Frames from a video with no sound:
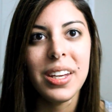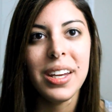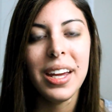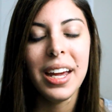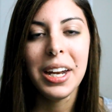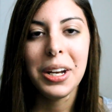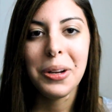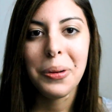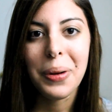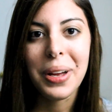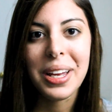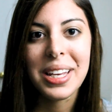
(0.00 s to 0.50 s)

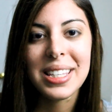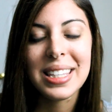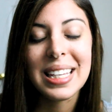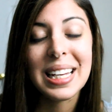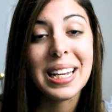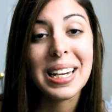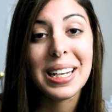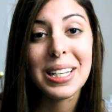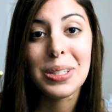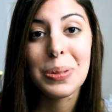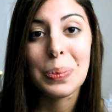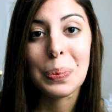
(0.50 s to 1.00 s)
anyways,
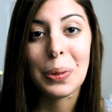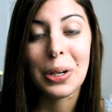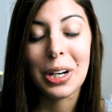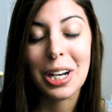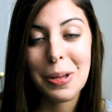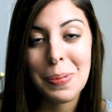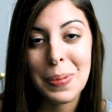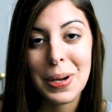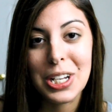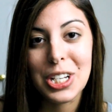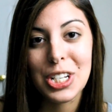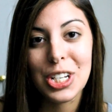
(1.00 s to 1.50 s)
that is
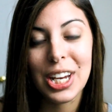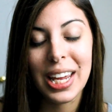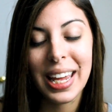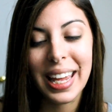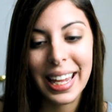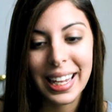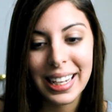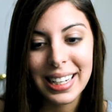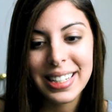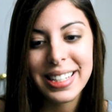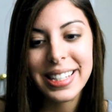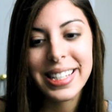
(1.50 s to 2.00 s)
pretty much
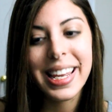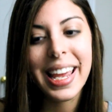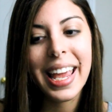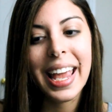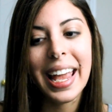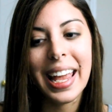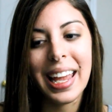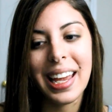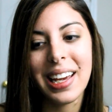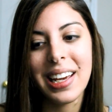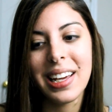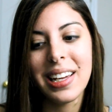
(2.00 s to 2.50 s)
it.
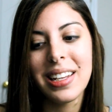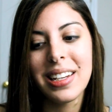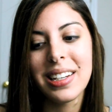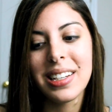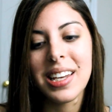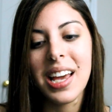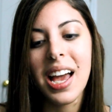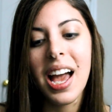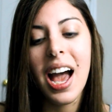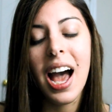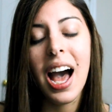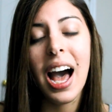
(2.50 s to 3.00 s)
And
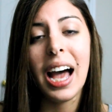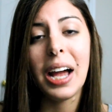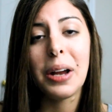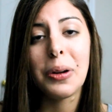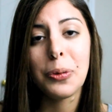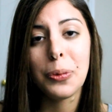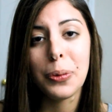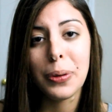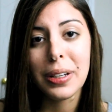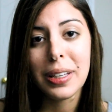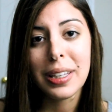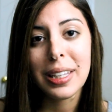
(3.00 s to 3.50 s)
I
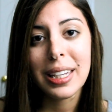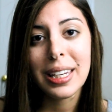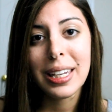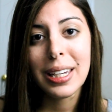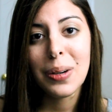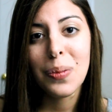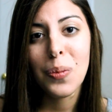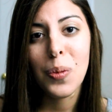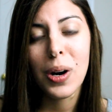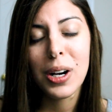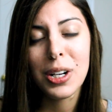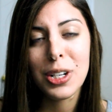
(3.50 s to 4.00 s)

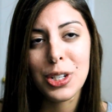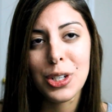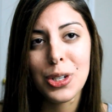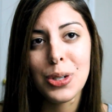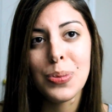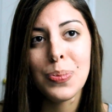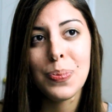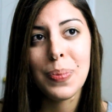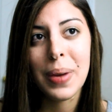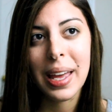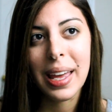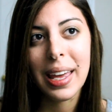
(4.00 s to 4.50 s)
really want
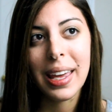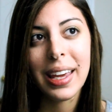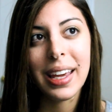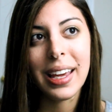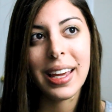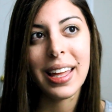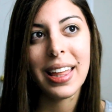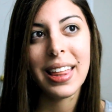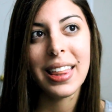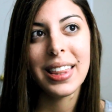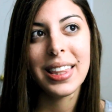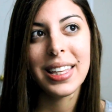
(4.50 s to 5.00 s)
to
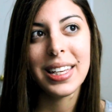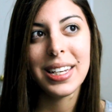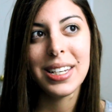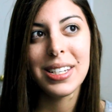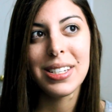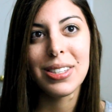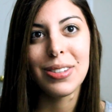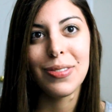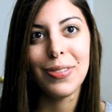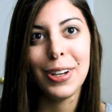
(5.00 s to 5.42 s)
make these